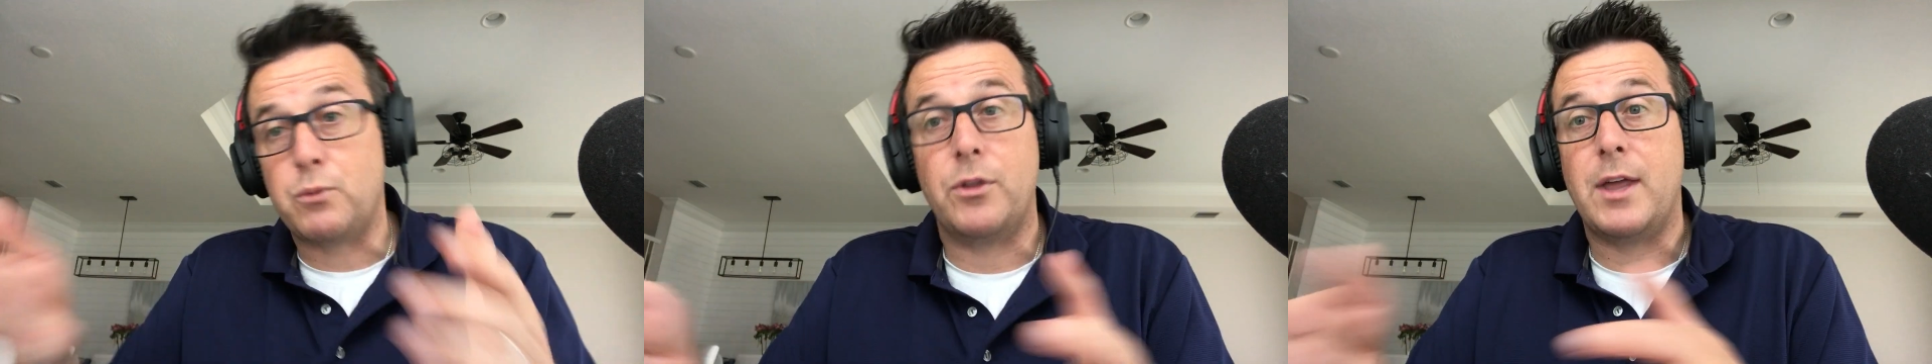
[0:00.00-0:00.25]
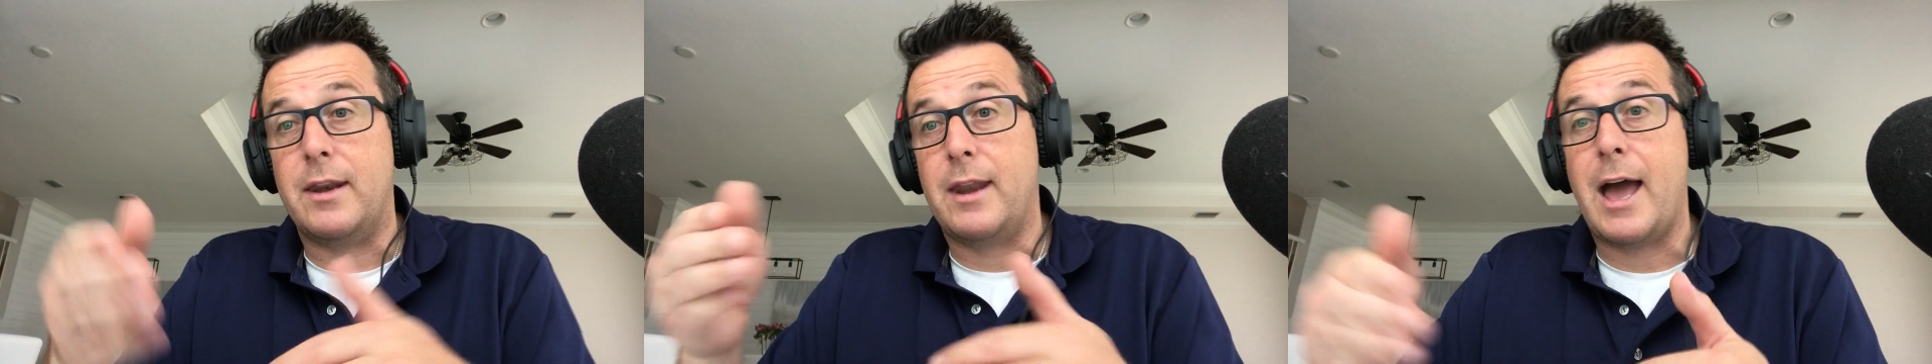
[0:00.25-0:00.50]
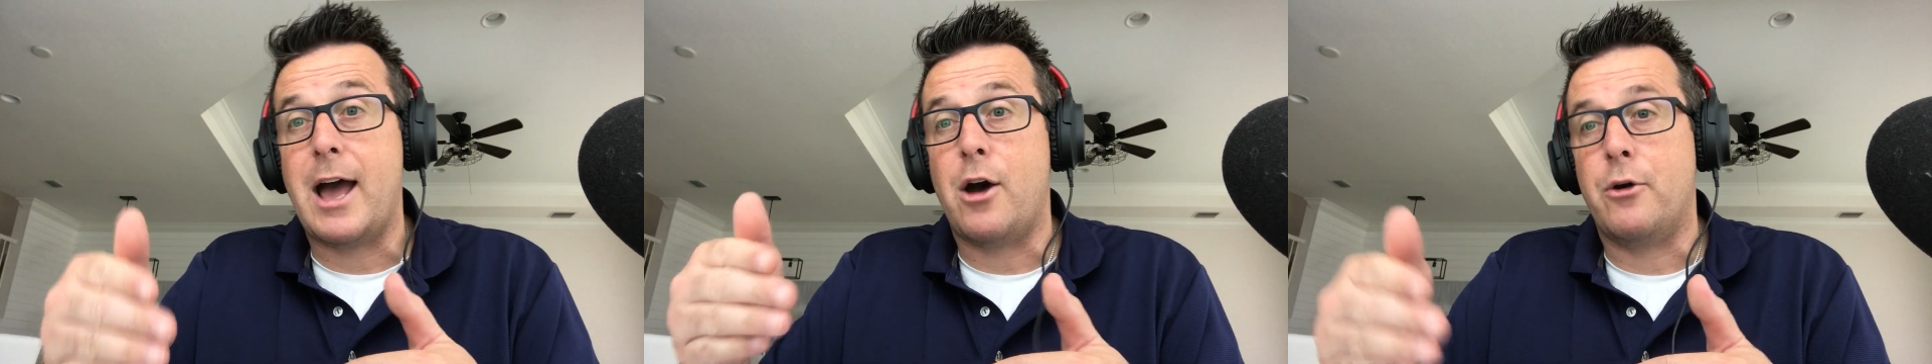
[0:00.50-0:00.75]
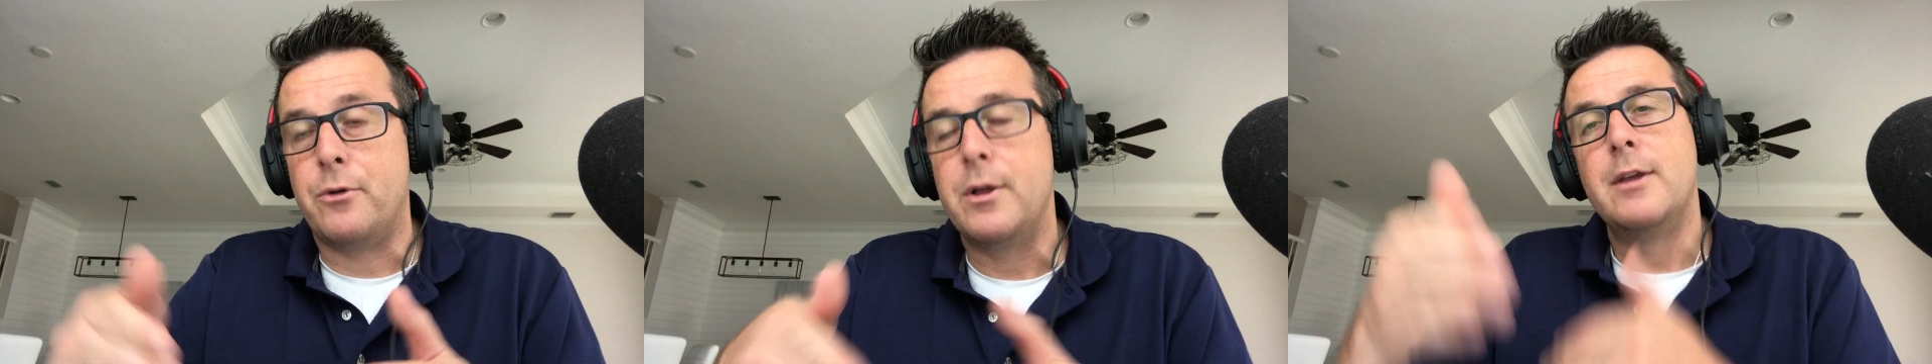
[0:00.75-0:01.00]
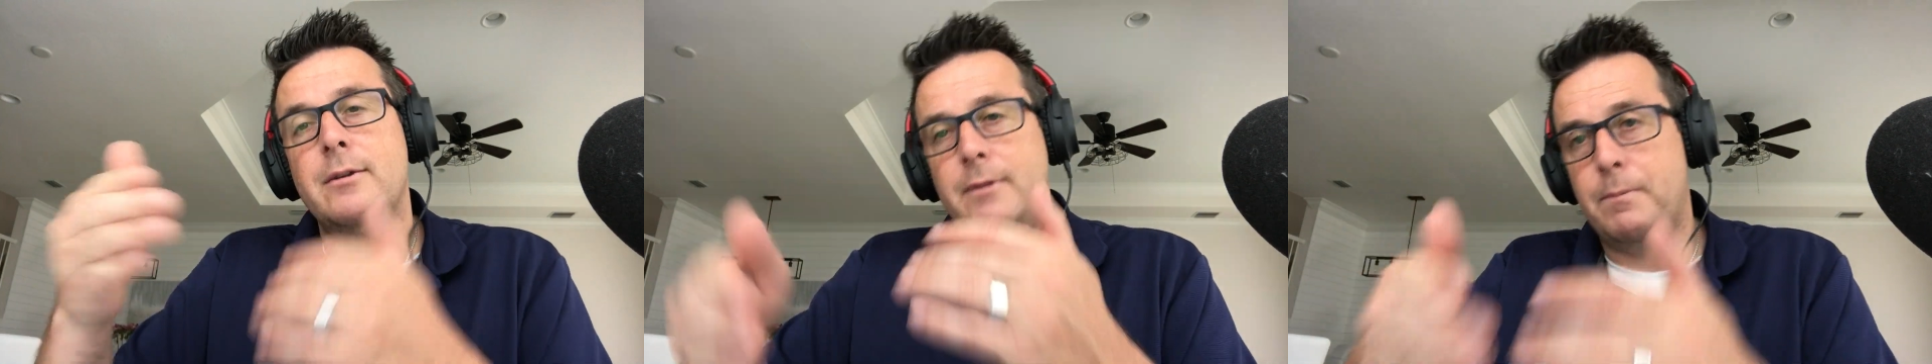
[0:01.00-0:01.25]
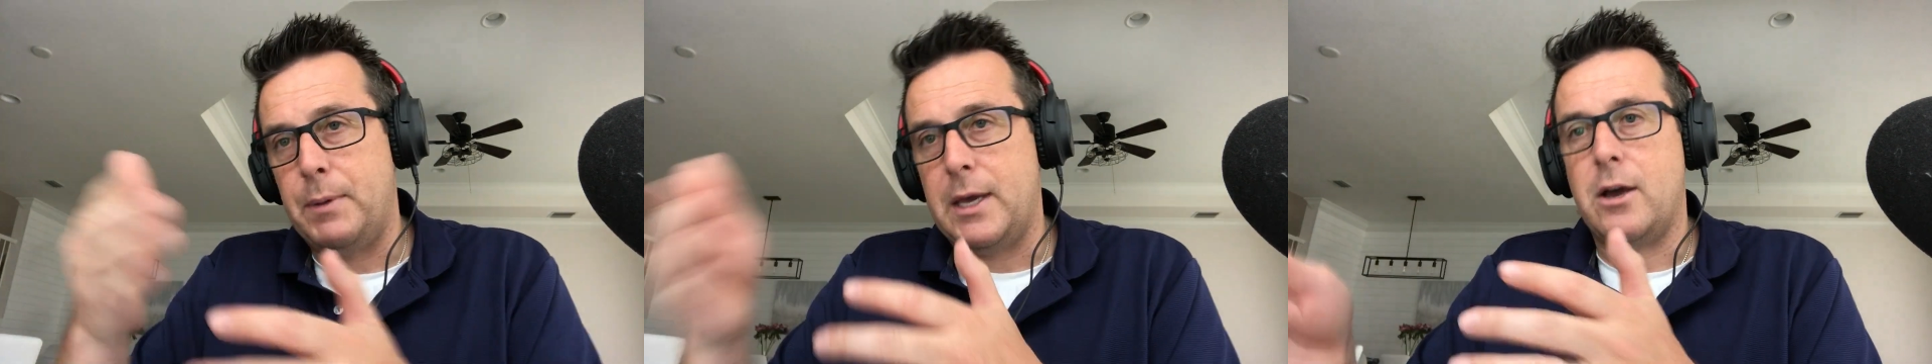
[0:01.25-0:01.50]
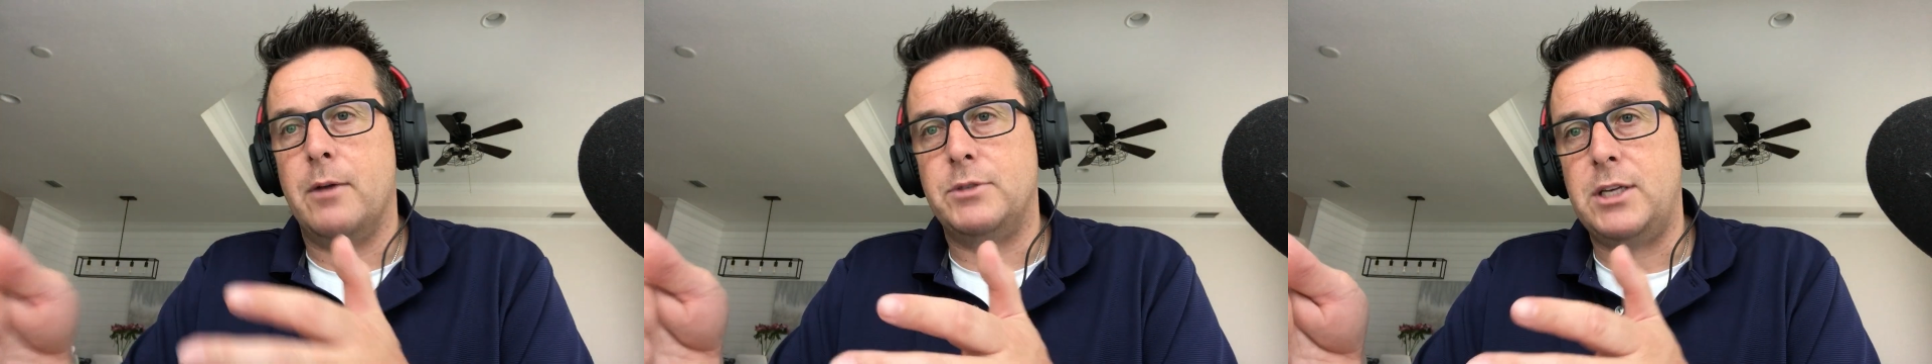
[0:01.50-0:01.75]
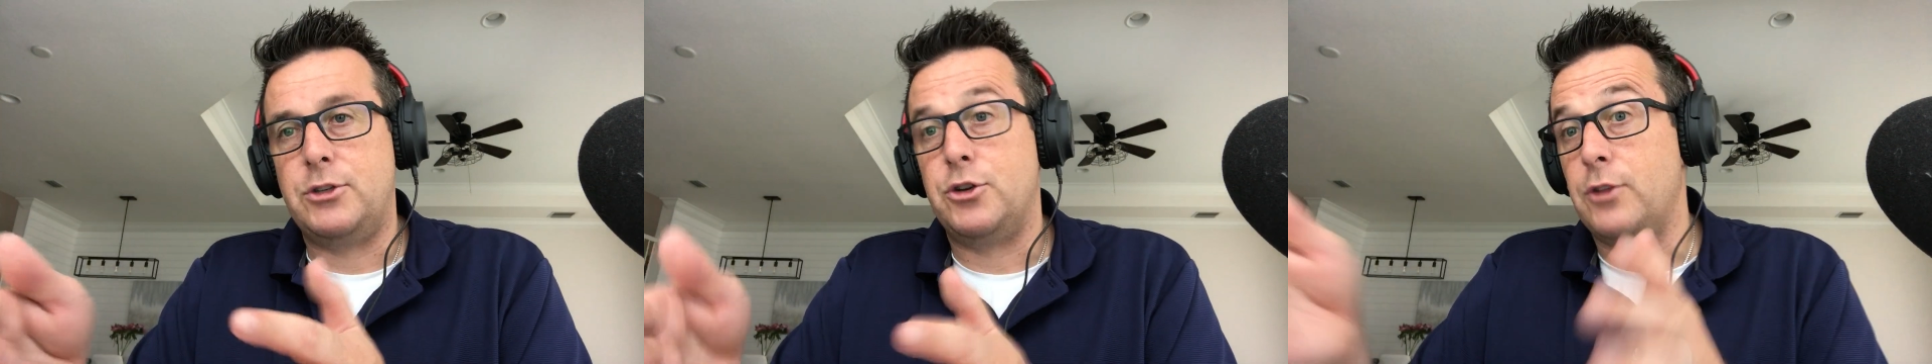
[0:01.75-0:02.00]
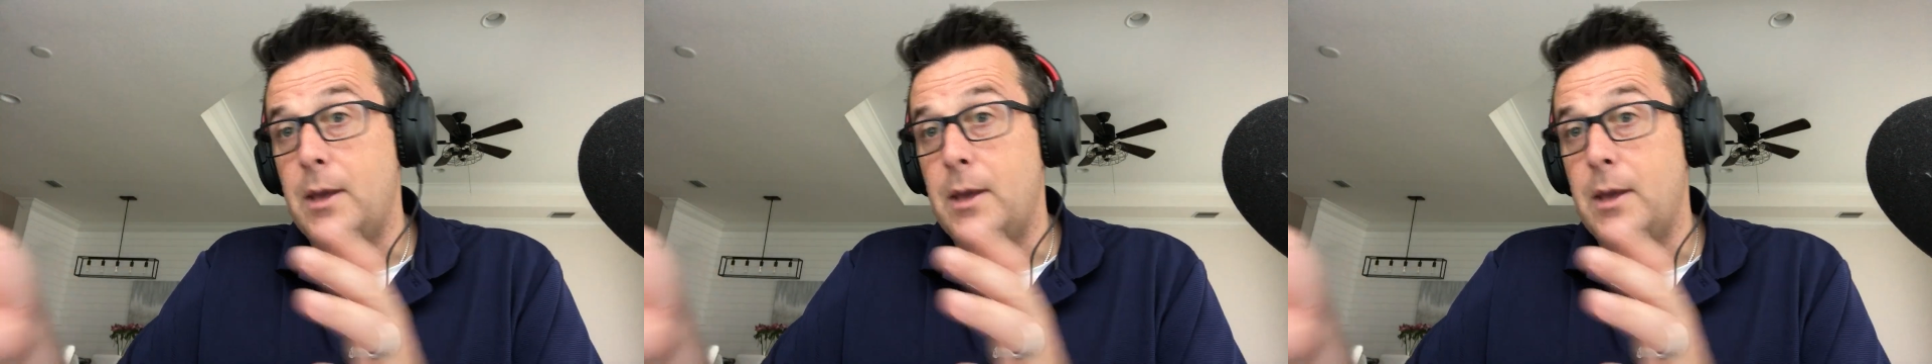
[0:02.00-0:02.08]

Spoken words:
Well, then now it becomes easier.